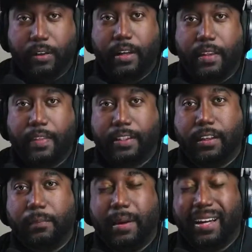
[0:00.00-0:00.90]
that's
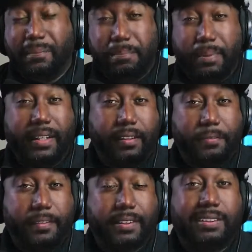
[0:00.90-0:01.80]
going to make a big
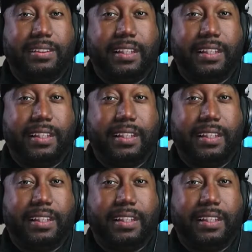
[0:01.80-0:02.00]
difference,